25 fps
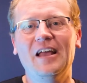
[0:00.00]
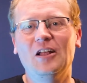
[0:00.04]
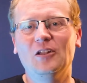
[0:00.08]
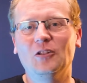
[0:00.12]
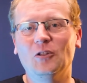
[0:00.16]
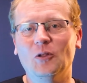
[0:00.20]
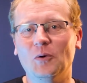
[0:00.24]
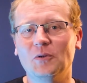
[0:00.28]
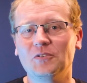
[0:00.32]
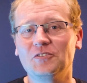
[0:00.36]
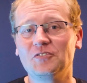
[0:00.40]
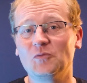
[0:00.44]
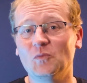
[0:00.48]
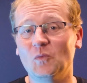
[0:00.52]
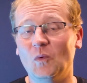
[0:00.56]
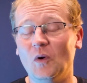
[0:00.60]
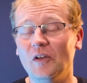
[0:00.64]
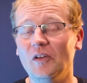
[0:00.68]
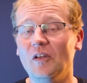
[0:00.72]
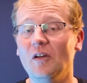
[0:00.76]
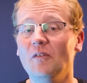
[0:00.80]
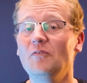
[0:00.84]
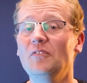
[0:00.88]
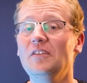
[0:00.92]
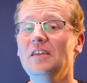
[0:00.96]
launched
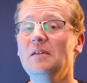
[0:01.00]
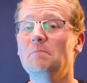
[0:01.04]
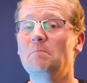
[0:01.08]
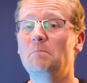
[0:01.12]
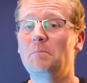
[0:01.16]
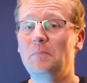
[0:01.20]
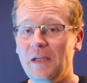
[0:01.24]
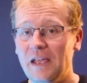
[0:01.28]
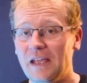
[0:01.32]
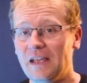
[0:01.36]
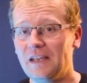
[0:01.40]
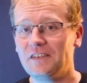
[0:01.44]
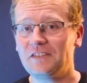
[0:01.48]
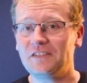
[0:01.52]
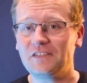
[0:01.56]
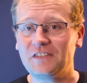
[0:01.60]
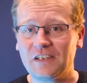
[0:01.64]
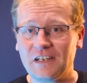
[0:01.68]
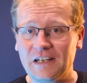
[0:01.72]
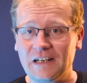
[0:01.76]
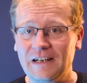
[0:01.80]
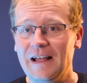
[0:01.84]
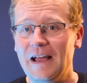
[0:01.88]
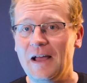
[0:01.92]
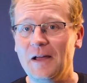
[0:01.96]
one of the
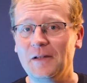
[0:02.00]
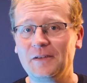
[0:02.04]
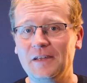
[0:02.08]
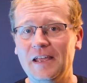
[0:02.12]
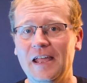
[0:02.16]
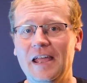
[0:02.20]
biggest cloud